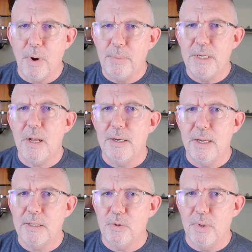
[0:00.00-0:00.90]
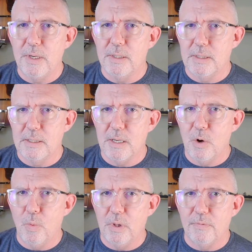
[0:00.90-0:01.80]
Probably not next week because the
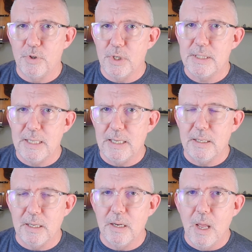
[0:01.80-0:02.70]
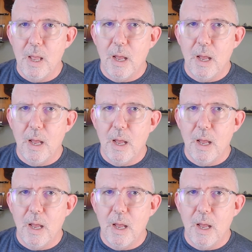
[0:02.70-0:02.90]
sale will have just ended.